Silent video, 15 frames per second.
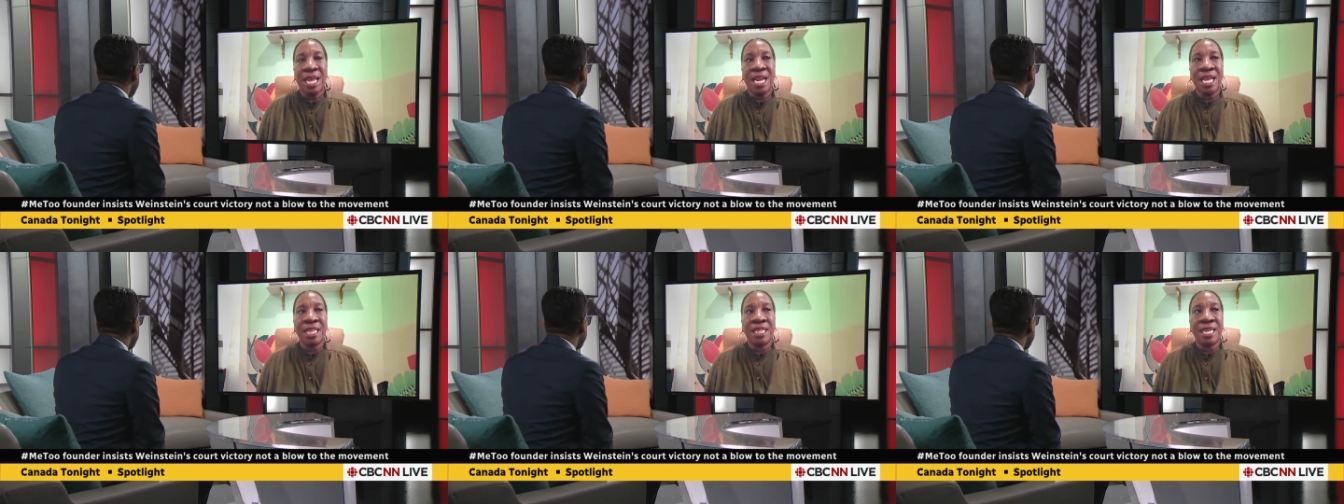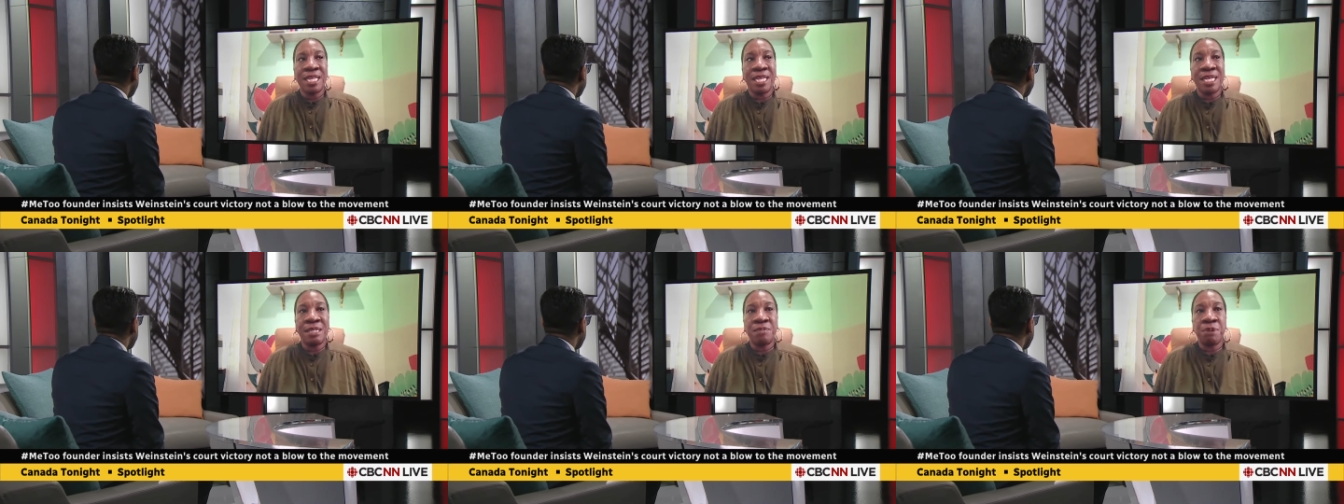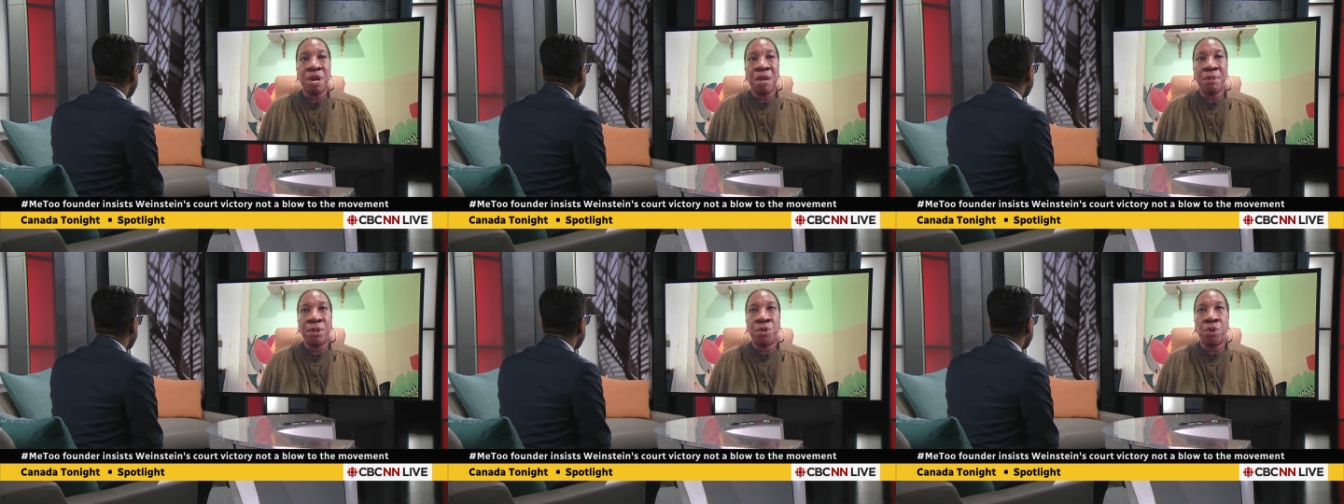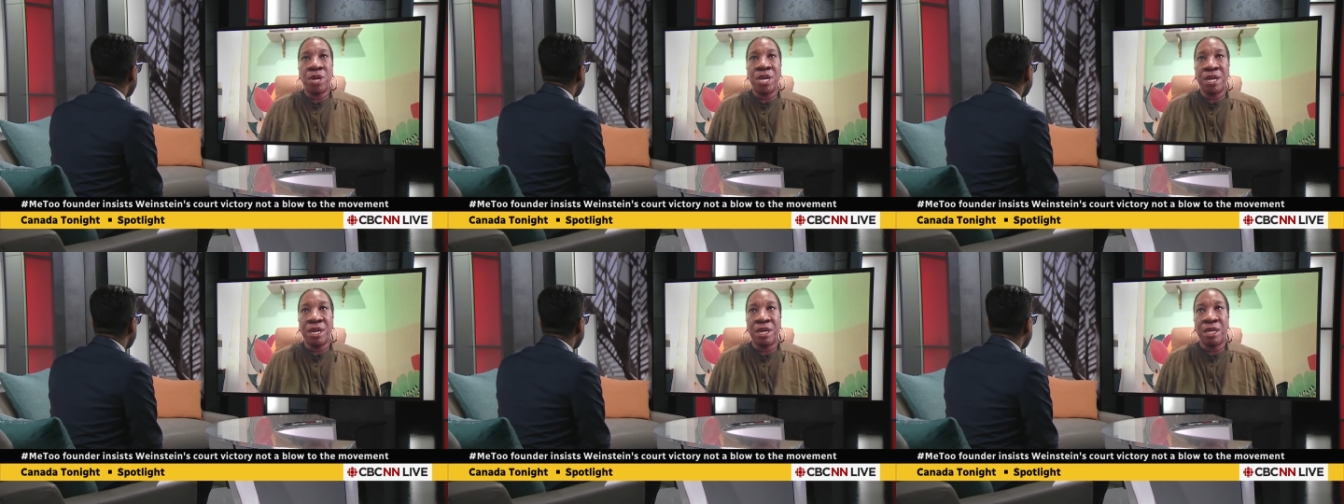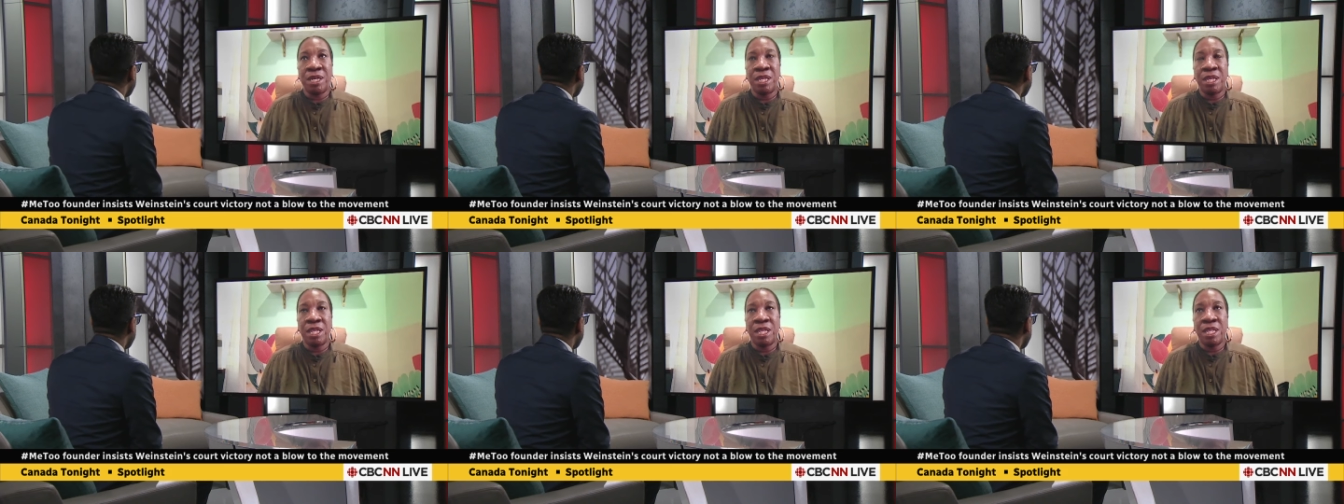I think that's probably where
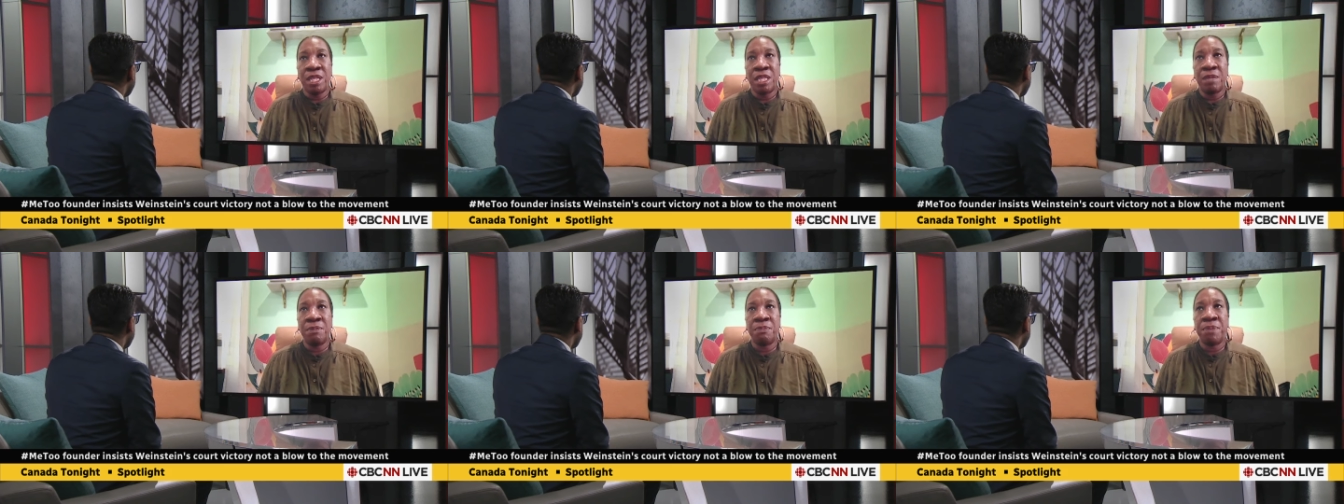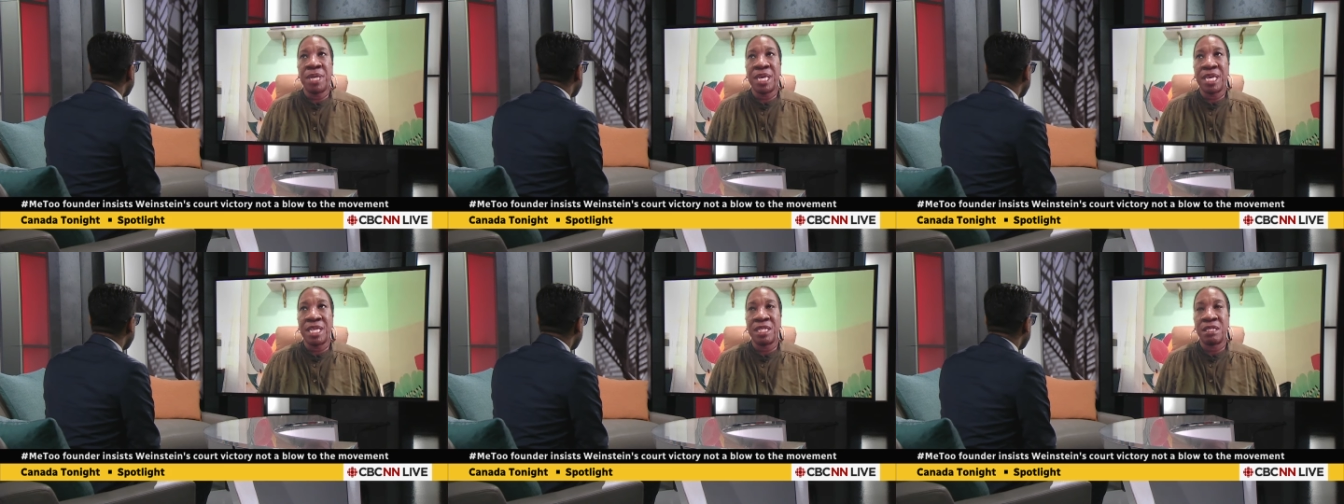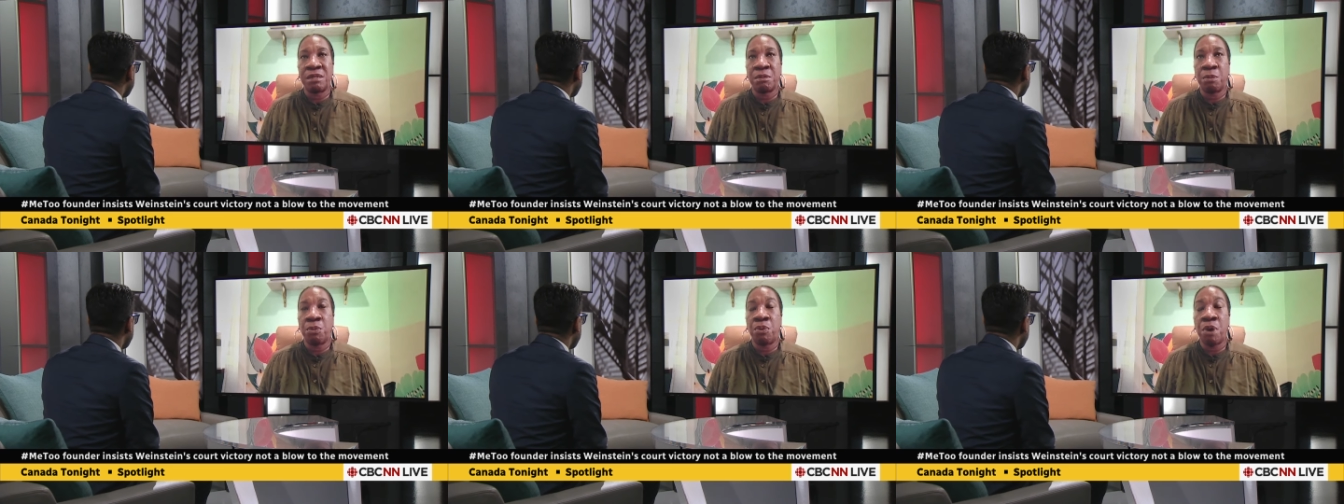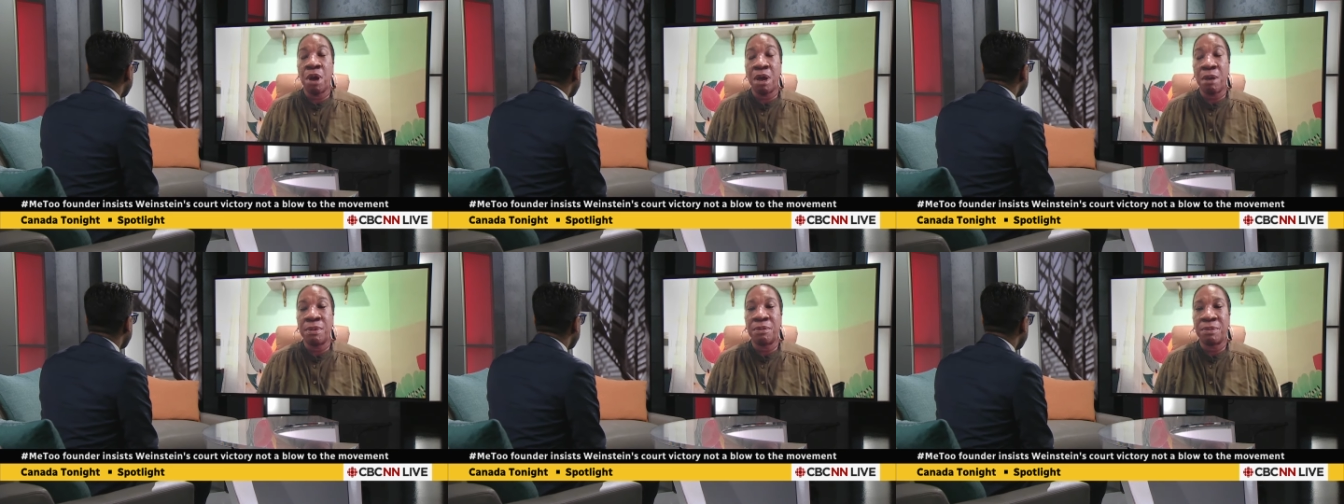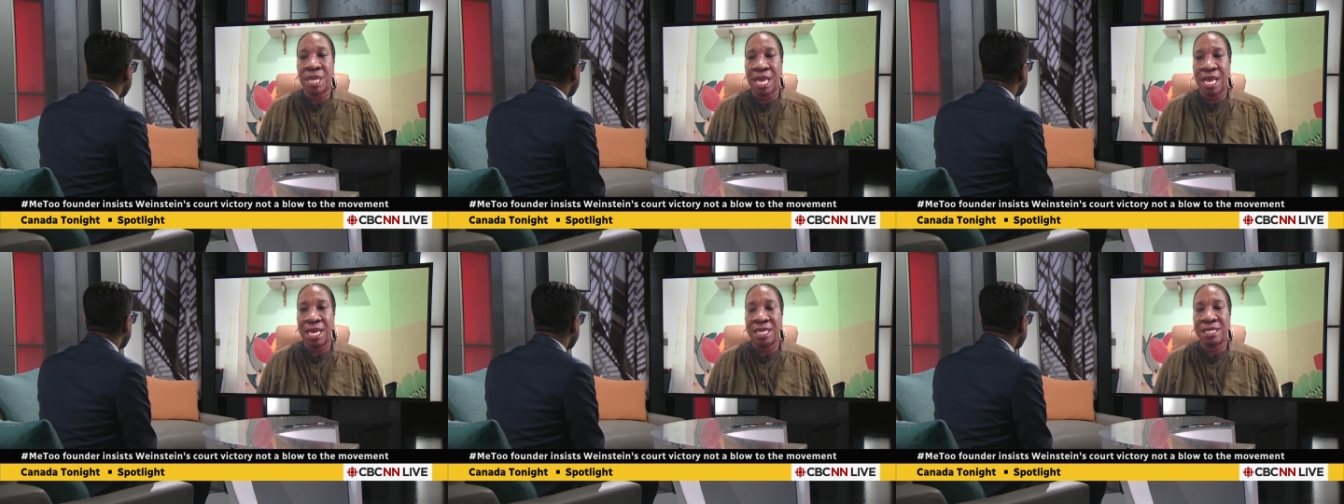the biggest problem
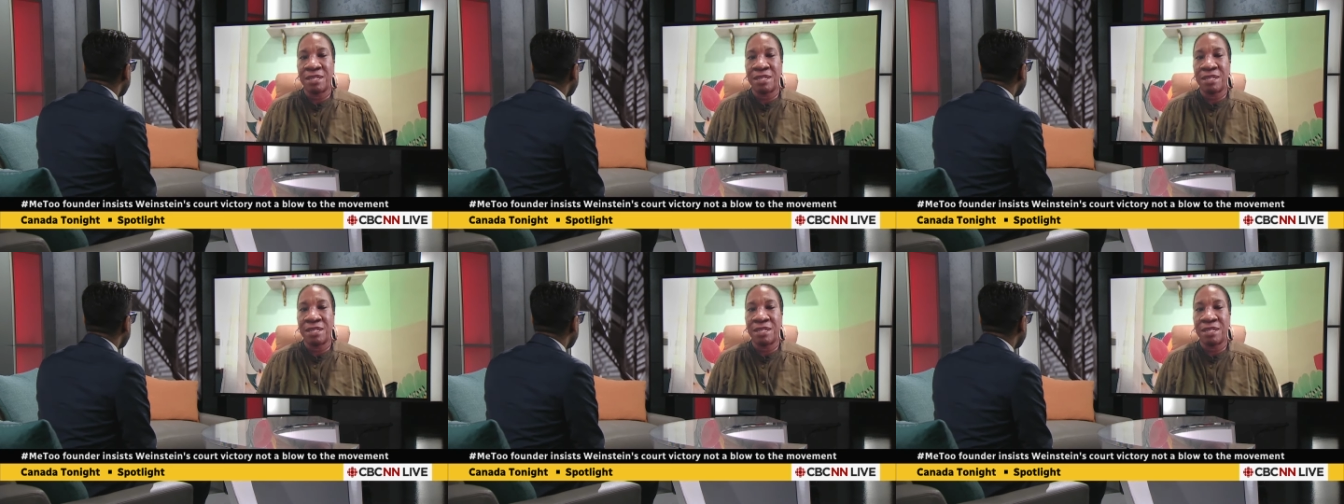lies.